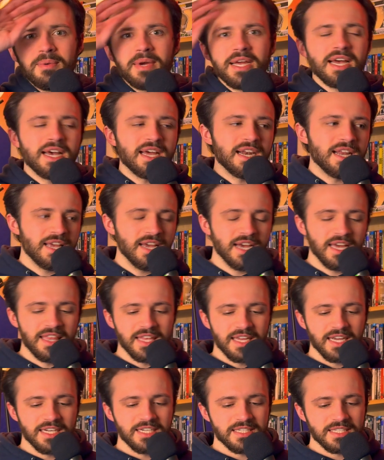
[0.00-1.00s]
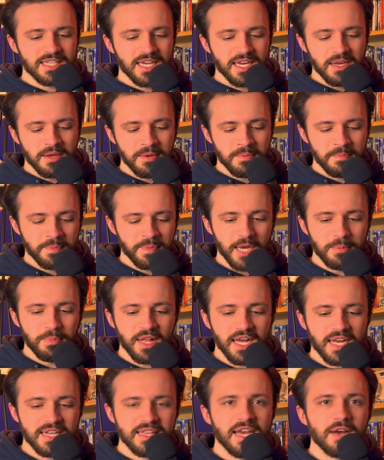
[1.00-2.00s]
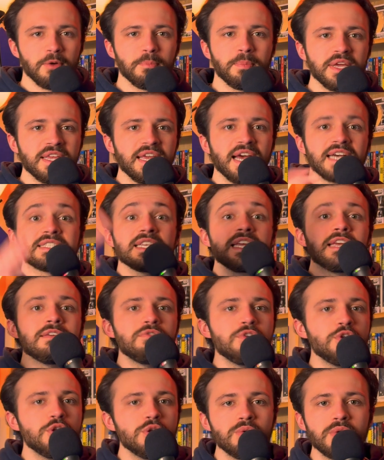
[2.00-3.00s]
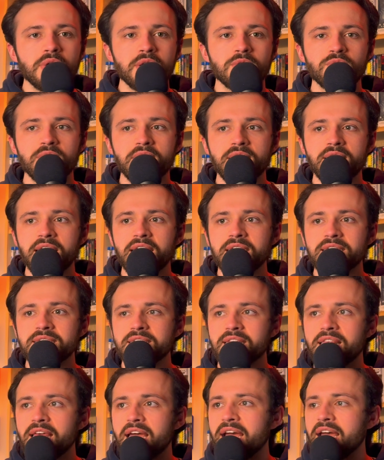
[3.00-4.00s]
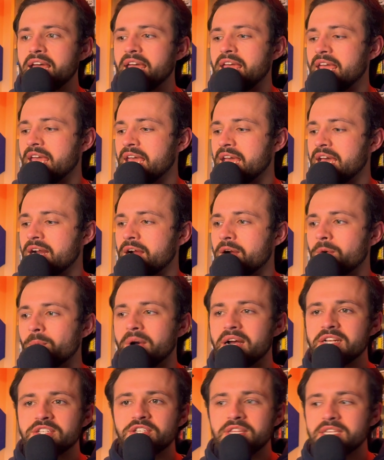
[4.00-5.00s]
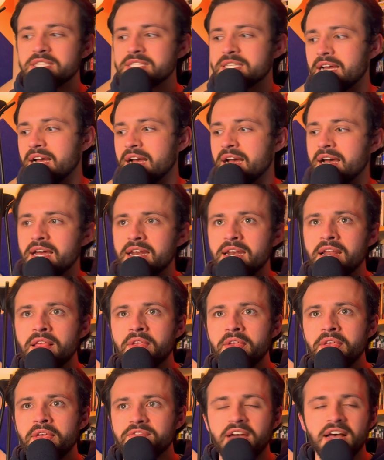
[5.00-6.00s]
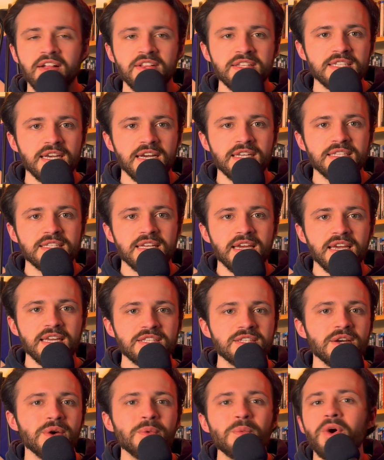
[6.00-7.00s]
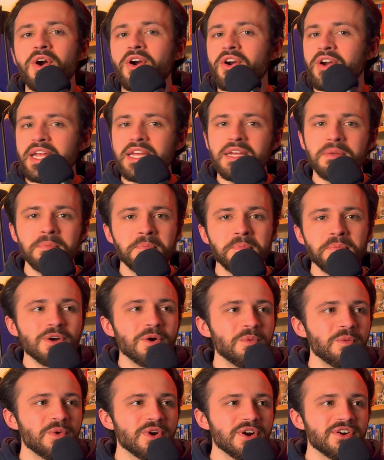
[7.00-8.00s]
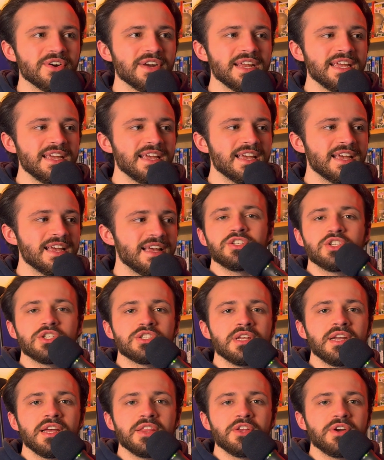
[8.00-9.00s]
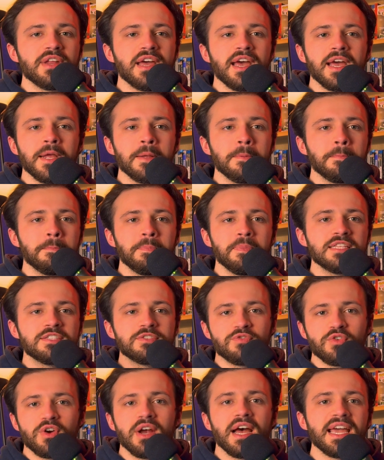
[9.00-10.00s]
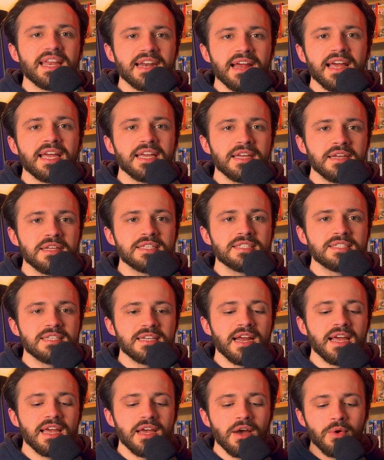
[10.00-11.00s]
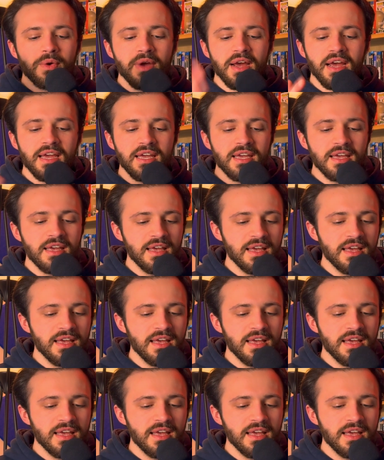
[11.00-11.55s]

Oh my God, I think I blacked out. But yes, if you can relate to that and are watching this on Valentine's Day, don't worry. It's just another day. It's Friday today, okay?